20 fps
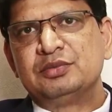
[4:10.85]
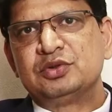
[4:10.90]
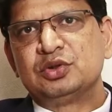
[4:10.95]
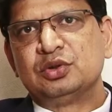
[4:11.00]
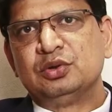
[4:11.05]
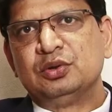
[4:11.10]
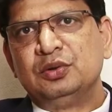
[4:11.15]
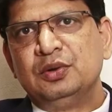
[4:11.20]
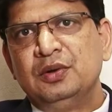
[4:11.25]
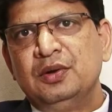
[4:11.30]

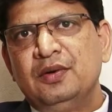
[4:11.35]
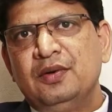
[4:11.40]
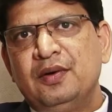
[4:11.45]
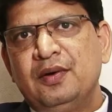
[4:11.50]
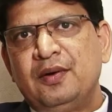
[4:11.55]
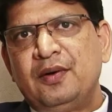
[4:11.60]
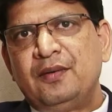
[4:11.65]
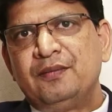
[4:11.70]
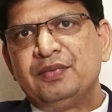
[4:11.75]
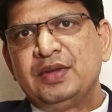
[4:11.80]
So
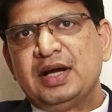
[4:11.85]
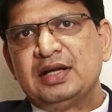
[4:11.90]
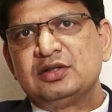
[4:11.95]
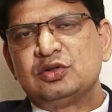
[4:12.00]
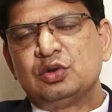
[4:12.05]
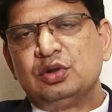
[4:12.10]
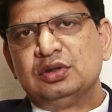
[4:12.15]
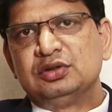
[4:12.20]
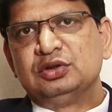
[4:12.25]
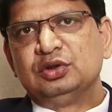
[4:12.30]
that's
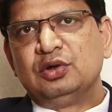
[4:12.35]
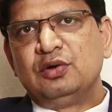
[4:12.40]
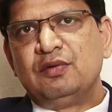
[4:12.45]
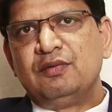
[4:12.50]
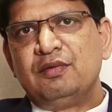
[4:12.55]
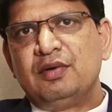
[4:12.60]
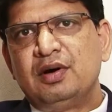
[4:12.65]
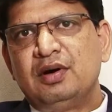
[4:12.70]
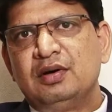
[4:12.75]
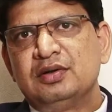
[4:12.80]

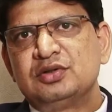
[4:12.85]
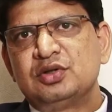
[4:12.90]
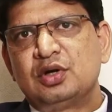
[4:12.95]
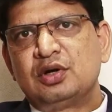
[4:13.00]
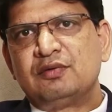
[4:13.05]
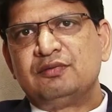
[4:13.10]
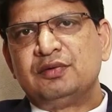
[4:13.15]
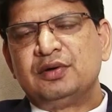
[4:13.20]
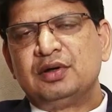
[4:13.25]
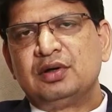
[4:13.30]
also sort
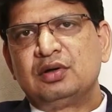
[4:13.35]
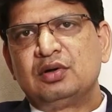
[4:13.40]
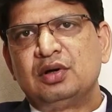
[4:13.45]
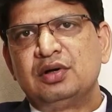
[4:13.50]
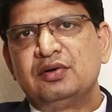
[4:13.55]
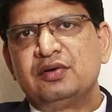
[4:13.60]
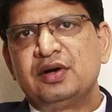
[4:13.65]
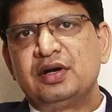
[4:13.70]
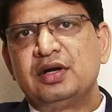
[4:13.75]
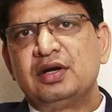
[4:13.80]
of a
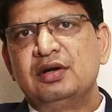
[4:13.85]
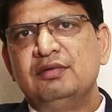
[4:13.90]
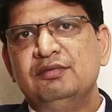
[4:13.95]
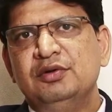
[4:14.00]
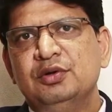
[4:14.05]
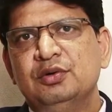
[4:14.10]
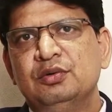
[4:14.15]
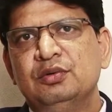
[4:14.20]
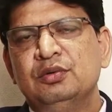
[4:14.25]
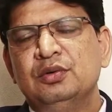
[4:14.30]
contrarian
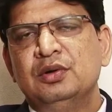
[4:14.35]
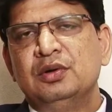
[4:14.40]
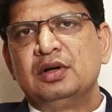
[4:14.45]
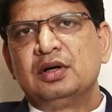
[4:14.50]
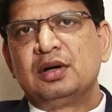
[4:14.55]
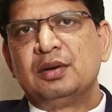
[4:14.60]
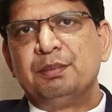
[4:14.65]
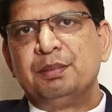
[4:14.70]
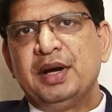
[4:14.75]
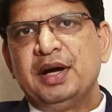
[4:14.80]
view
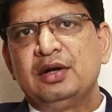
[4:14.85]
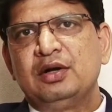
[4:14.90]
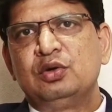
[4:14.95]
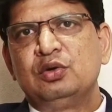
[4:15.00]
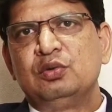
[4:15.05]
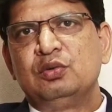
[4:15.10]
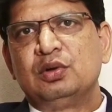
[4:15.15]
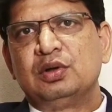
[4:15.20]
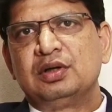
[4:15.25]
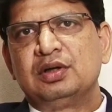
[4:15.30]
compared
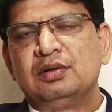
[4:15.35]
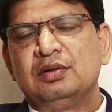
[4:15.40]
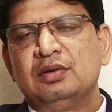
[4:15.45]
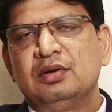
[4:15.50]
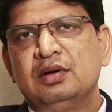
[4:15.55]
to what